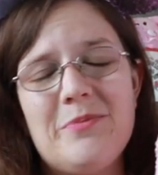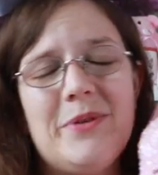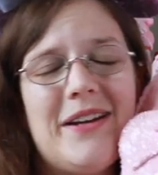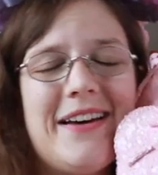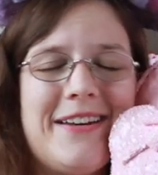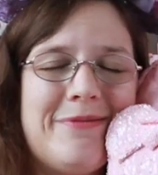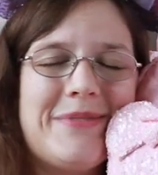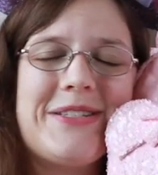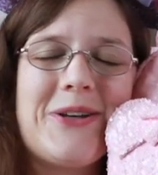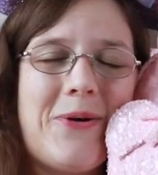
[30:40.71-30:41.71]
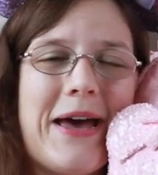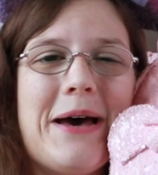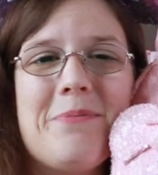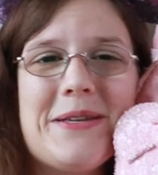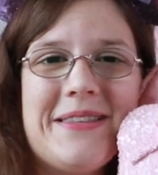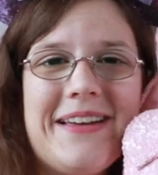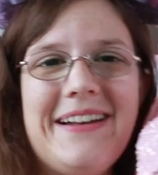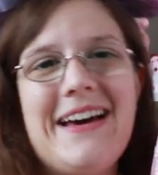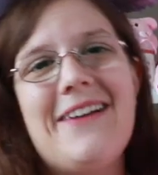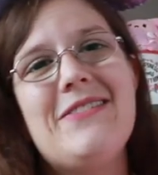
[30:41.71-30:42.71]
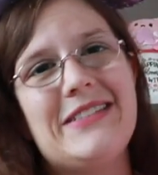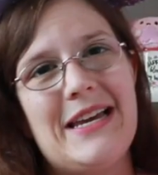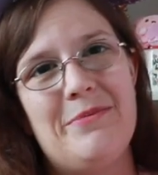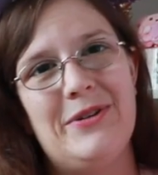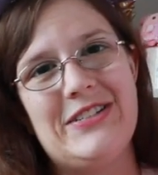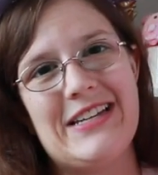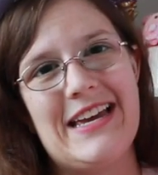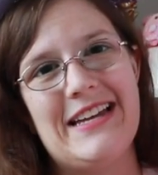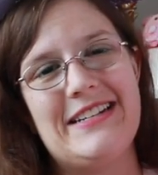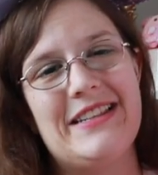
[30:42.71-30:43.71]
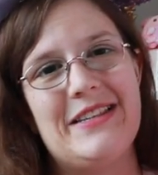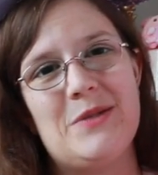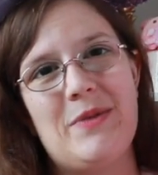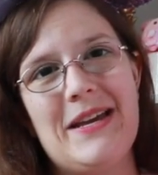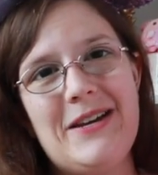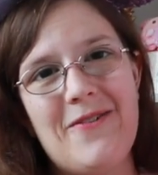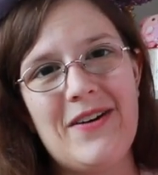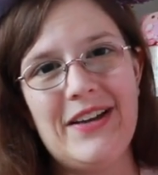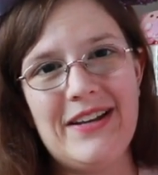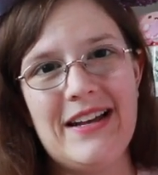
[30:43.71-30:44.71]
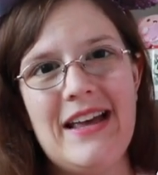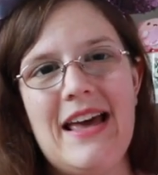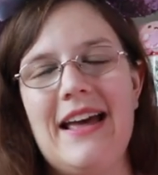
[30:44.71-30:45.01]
but I am so happy that I was able to get this pink one.